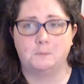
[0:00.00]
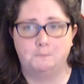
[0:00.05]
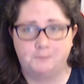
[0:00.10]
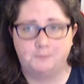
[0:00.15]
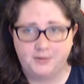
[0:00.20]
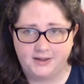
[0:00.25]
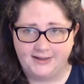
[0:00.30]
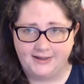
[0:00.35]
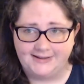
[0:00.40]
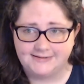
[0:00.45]

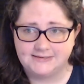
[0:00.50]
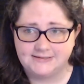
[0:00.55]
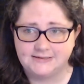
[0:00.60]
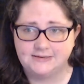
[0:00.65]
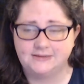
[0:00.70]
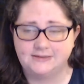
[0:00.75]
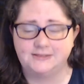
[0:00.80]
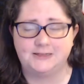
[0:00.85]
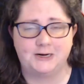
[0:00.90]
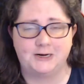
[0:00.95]
But
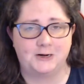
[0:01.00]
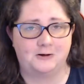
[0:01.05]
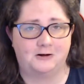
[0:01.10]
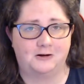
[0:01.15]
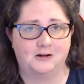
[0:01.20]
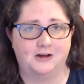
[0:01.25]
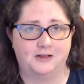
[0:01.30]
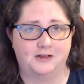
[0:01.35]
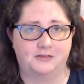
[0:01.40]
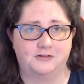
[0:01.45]
there
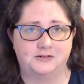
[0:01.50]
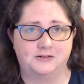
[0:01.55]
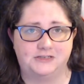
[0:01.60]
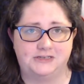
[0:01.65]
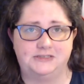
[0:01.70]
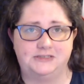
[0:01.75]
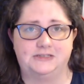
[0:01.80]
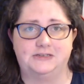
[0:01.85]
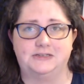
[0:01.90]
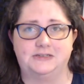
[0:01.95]
are other
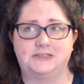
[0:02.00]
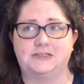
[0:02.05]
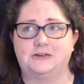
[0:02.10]
senses.